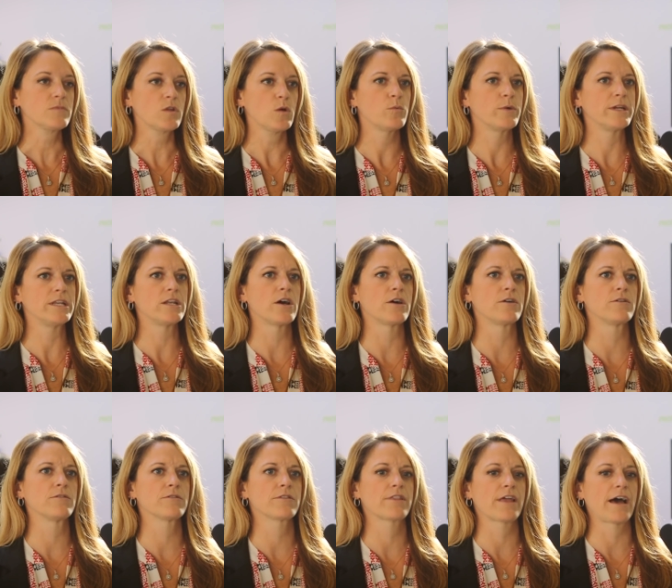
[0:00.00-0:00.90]
We
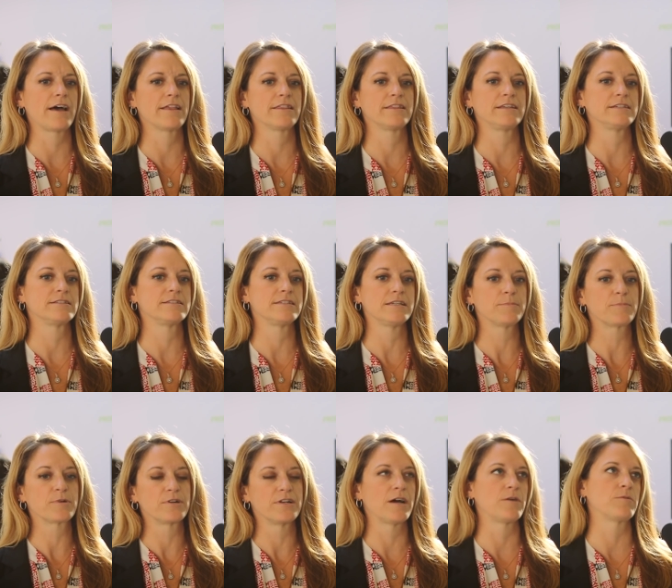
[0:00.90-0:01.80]
know that the
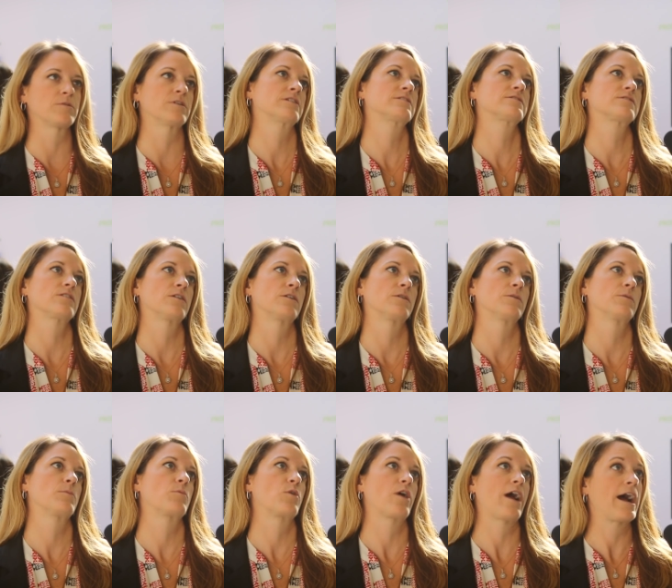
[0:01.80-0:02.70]
deeper networks are
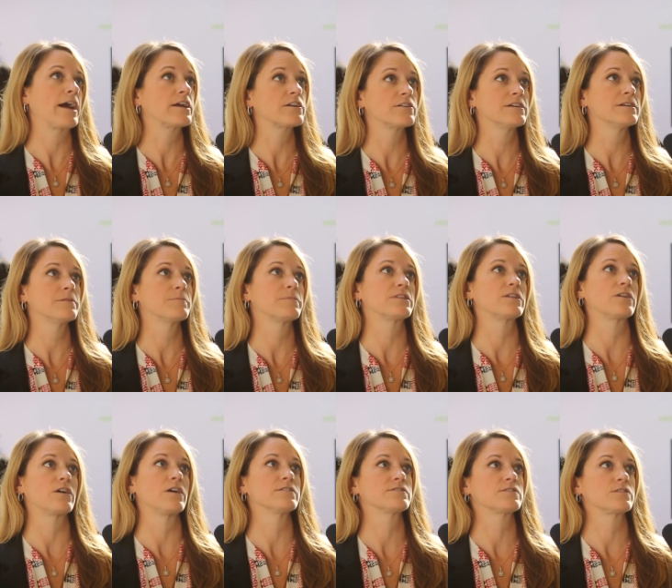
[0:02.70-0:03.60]
the more accurate, but they
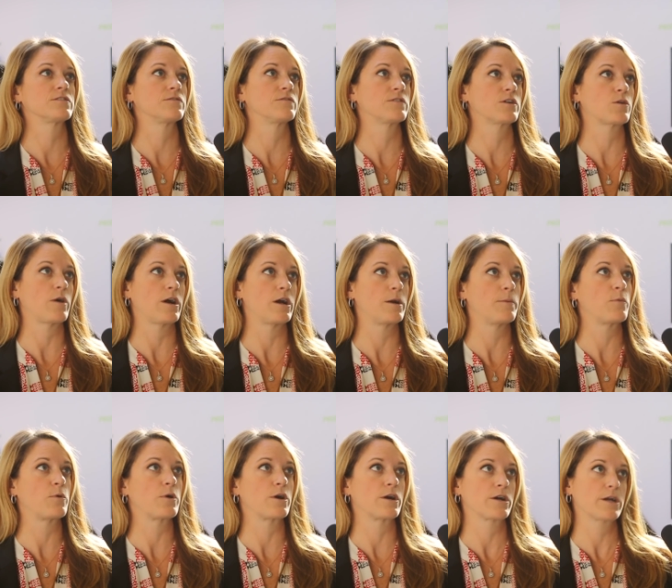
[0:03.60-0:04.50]
are also require
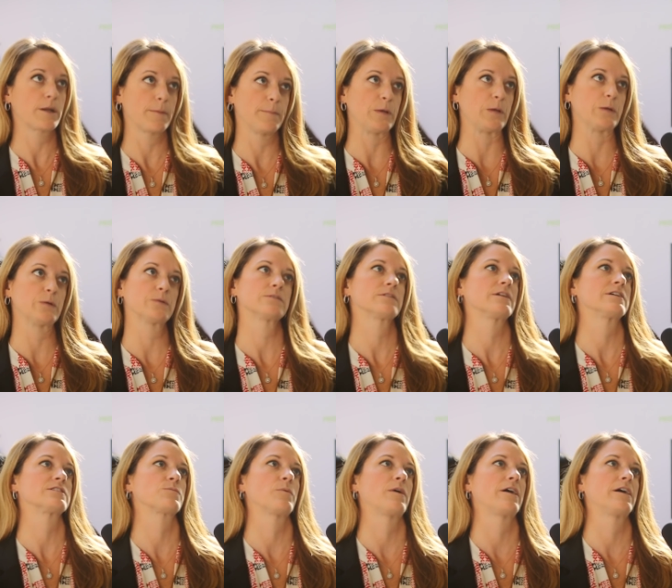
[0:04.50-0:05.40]
more compute.
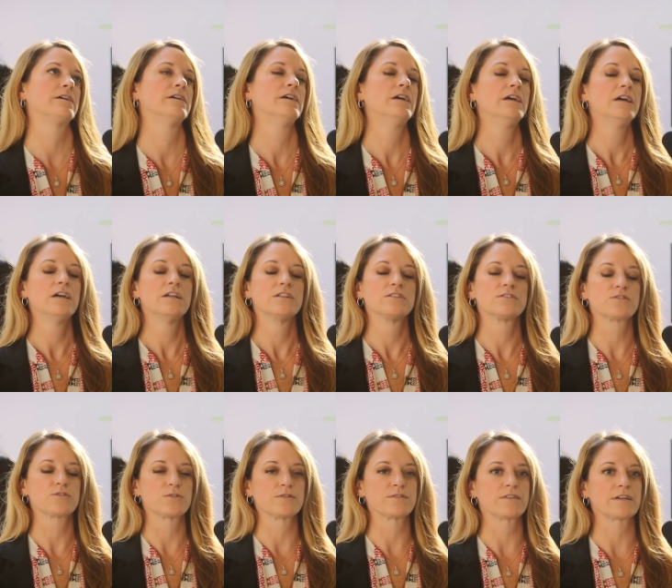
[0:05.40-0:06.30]
That's why
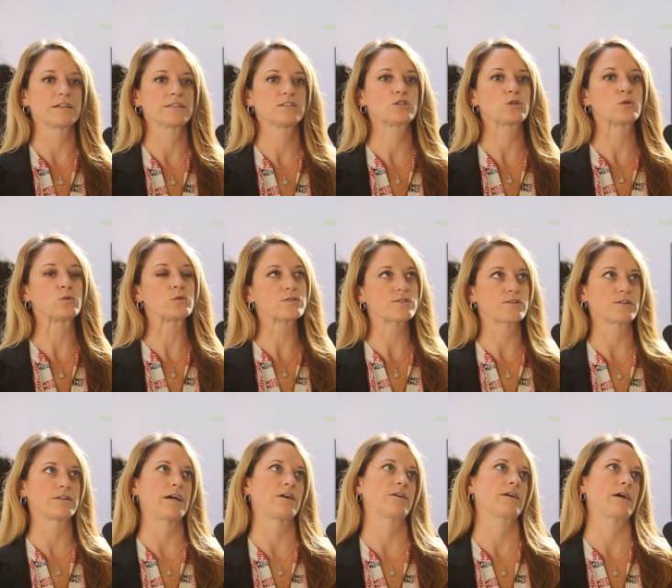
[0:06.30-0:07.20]
sort of the tools
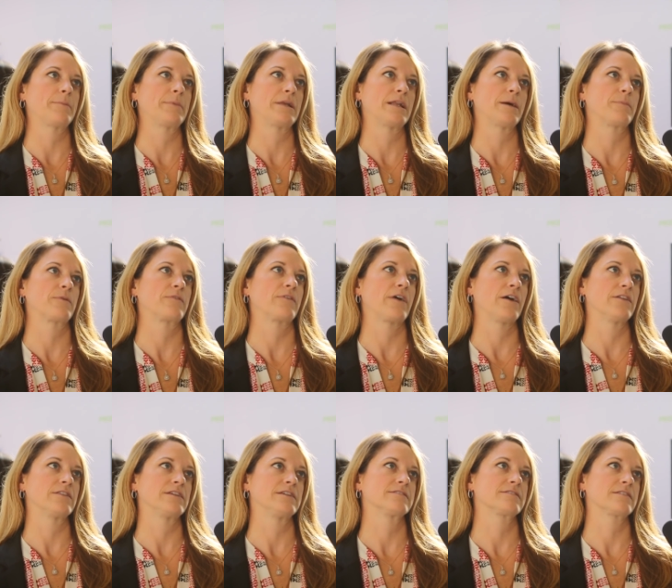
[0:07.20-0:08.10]
are now coming up
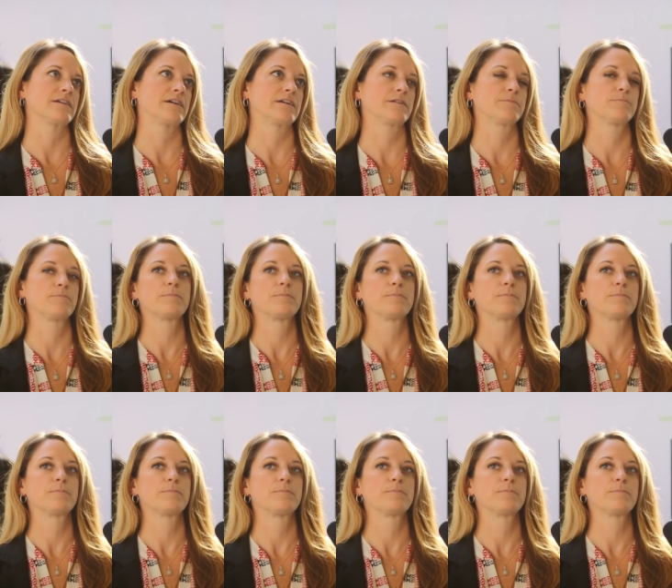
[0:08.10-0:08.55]
around these, like